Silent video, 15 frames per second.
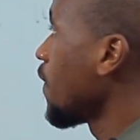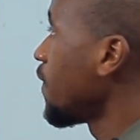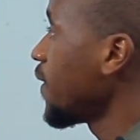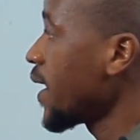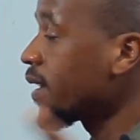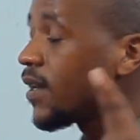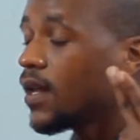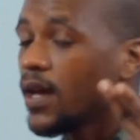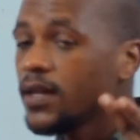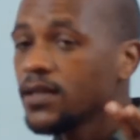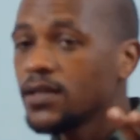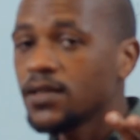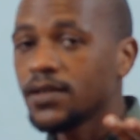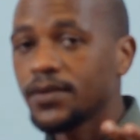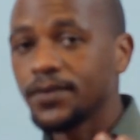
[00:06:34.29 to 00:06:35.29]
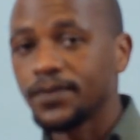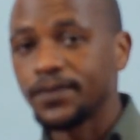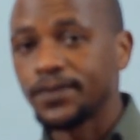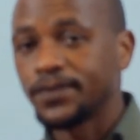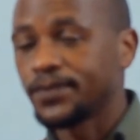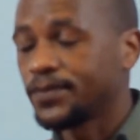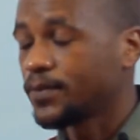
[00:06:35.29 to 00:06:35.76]
flat land,
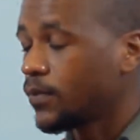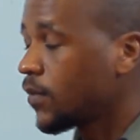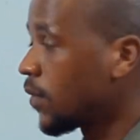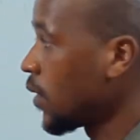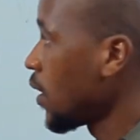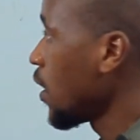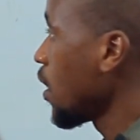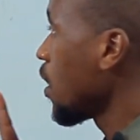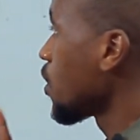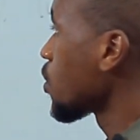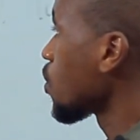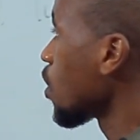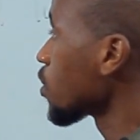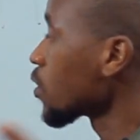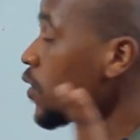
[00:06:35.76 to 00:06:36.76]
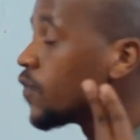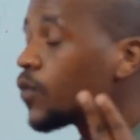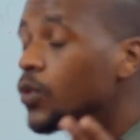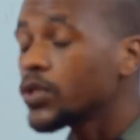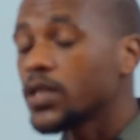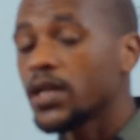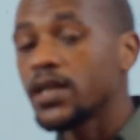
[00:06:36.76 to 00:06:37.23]
source of water